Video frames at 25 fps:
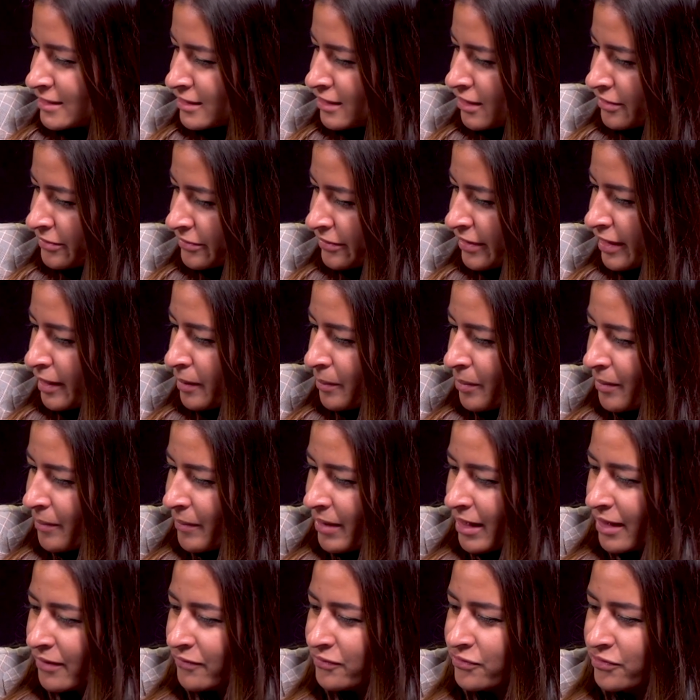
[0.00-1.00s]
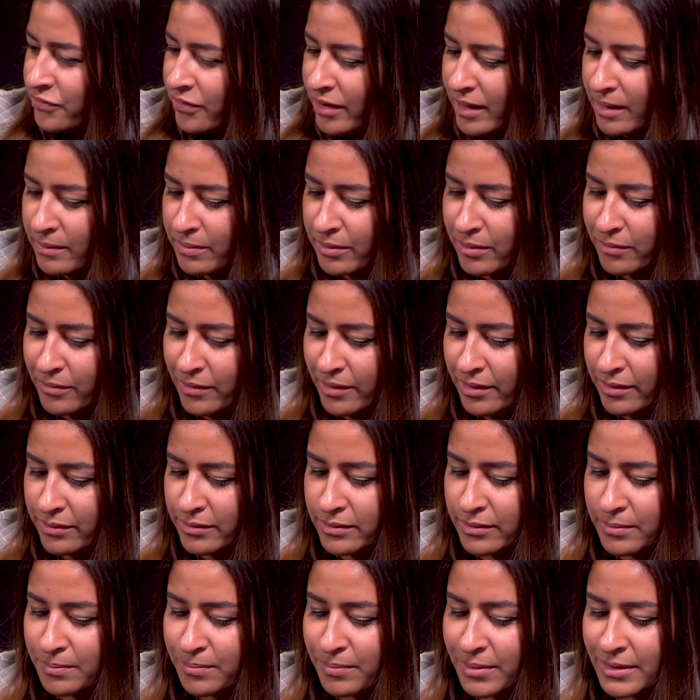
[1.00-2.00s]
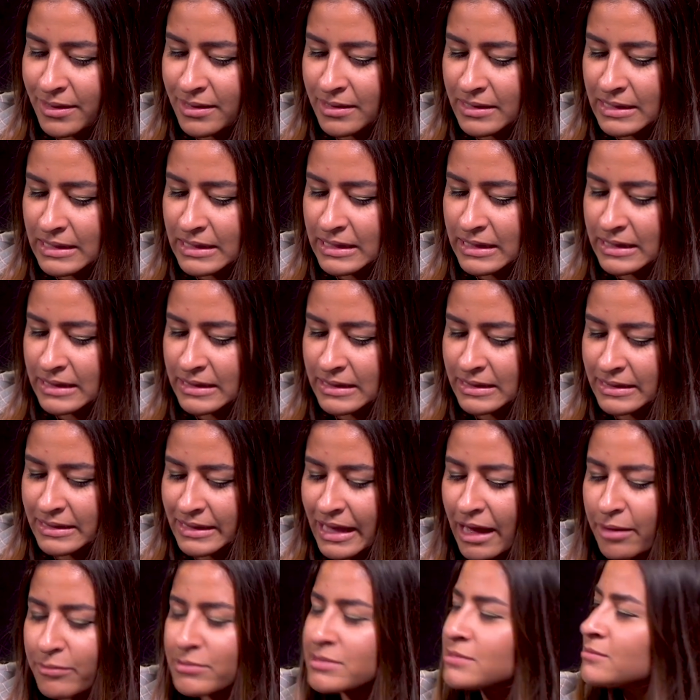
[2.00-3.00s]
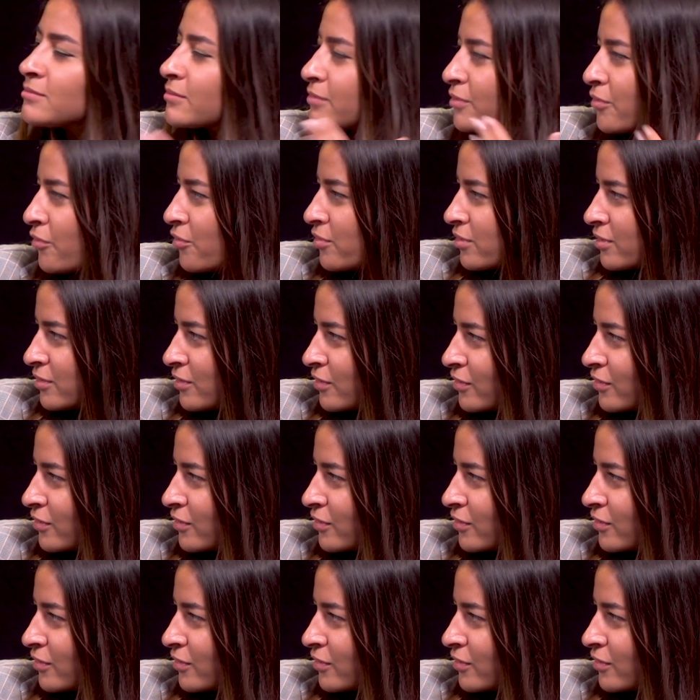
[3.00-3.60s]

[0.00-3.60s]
another album after Abbey Road, but that was recorded